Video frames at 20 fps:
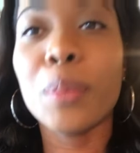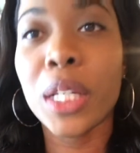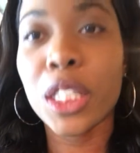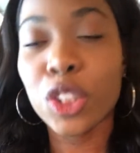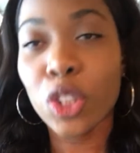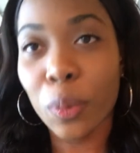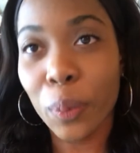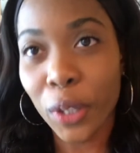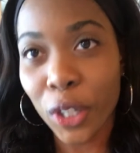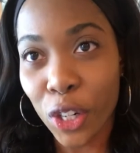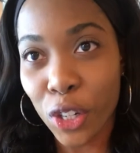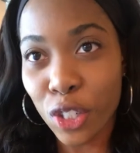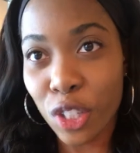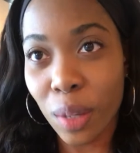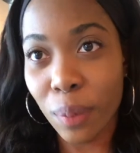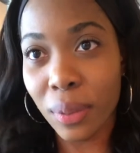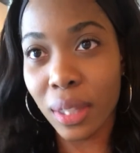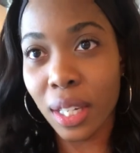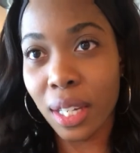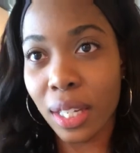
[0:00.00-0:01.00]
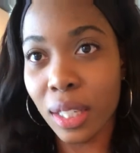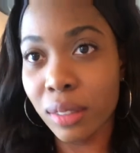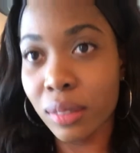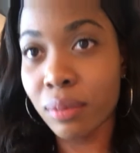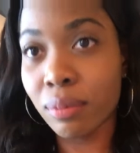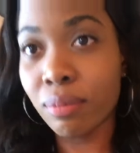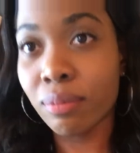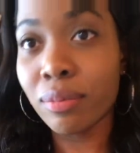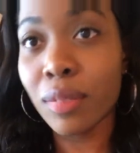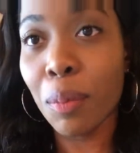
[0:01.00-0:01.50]
Pinto burger or something?
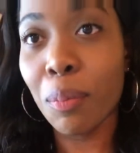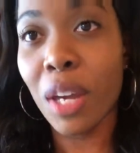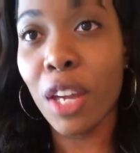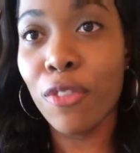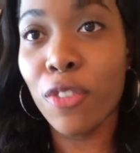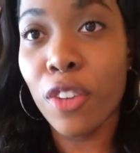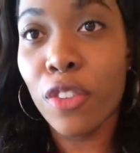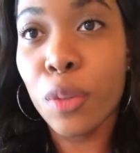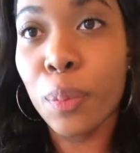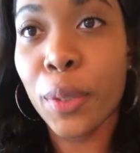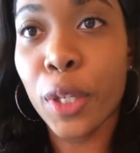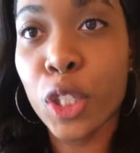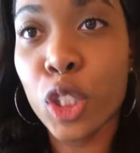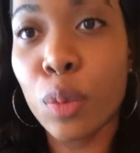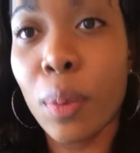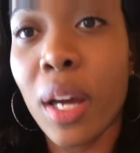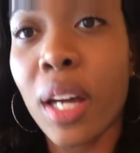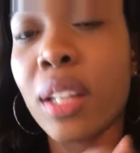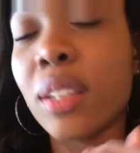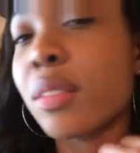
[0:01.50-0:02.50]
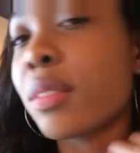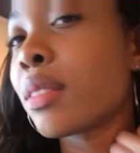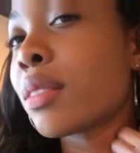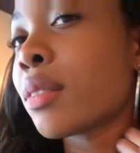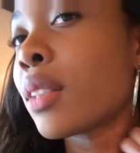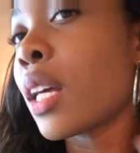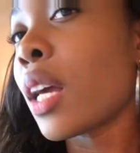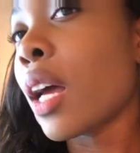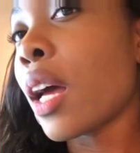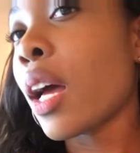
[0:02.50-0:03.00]
My favorite burger spot.
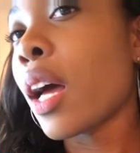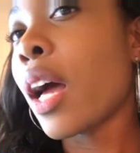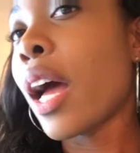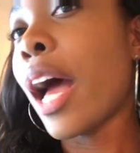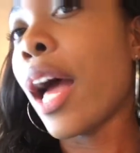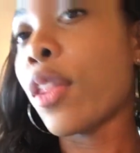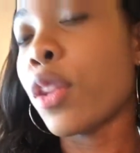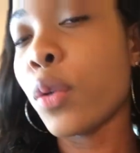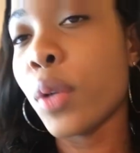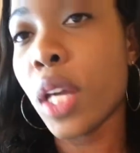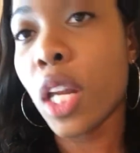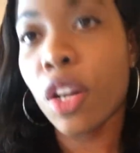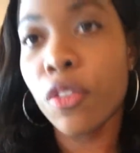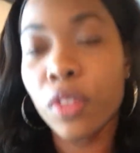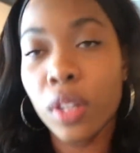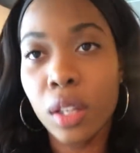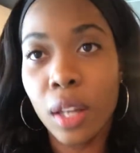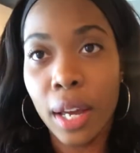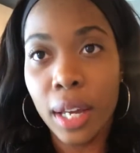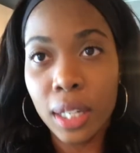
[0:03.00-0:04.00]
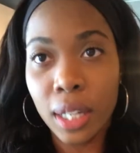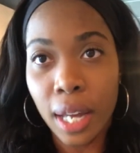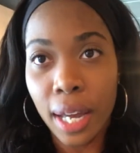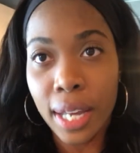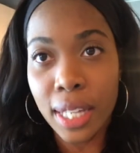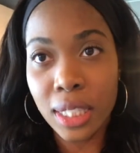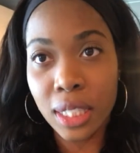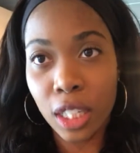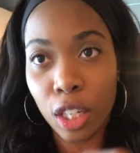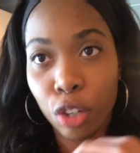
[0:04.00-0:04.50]
After we get off the line,
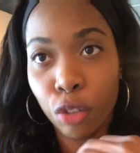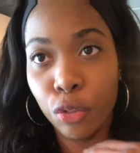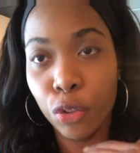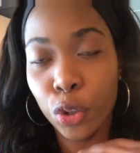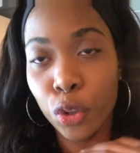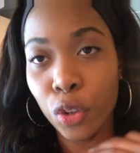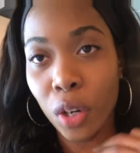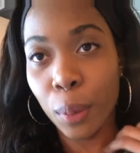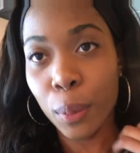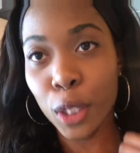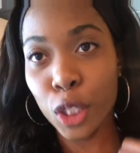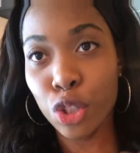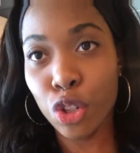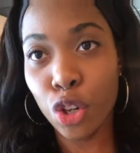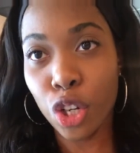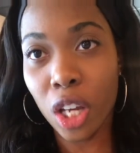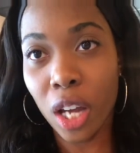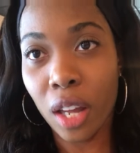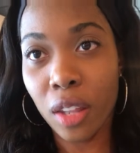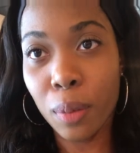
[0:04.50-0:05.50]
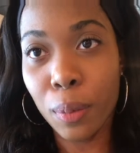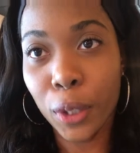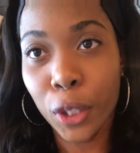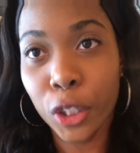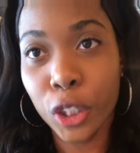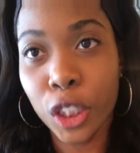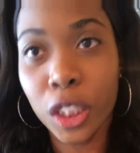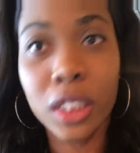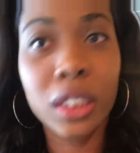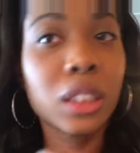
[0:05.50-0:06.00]
guys, and get our food, I'm gonna show you how the
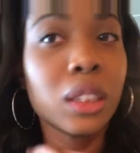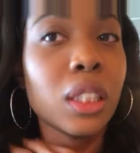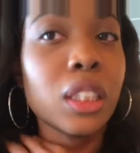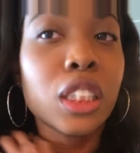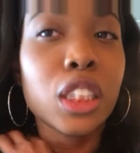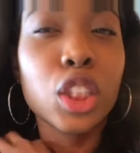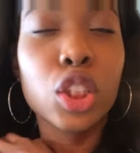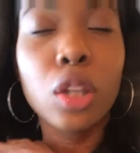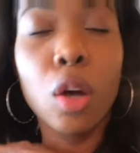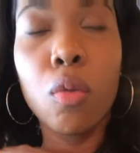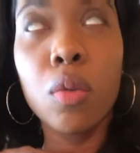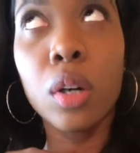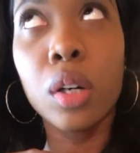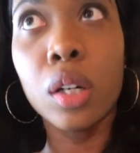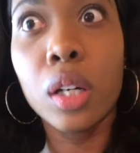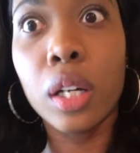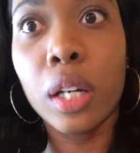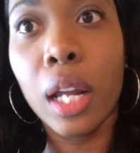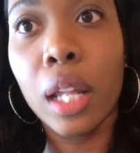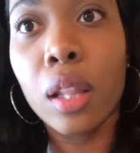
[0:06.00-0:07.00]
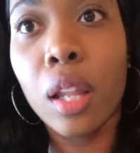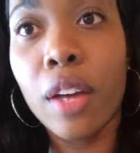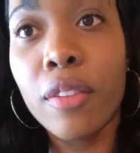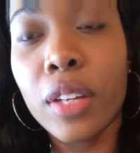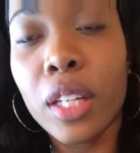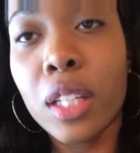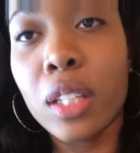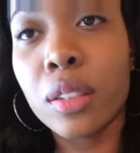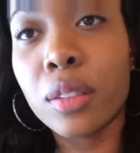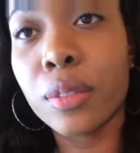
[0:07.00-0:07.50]
burger looks because it's so good. I love
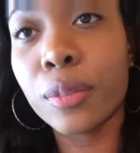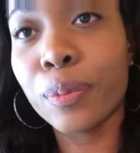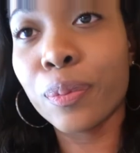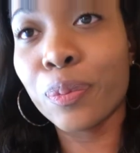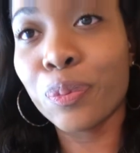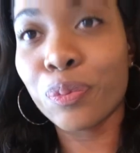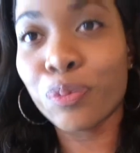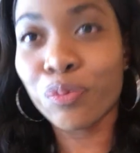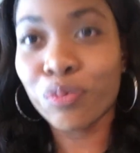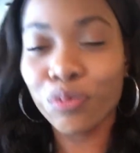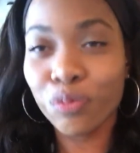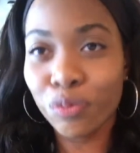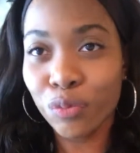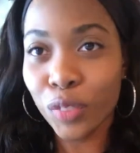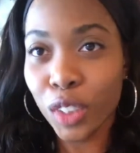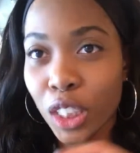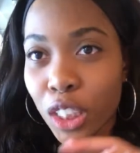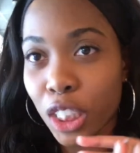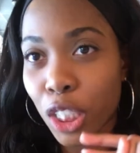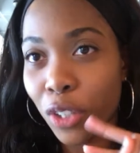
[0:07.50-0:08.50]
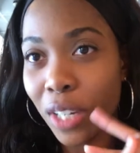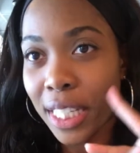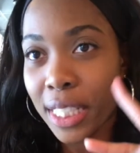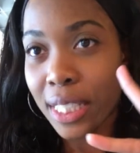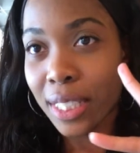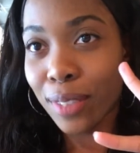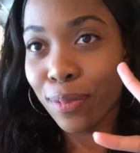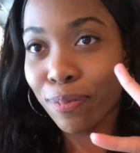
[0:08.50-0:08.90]
it. See you guys.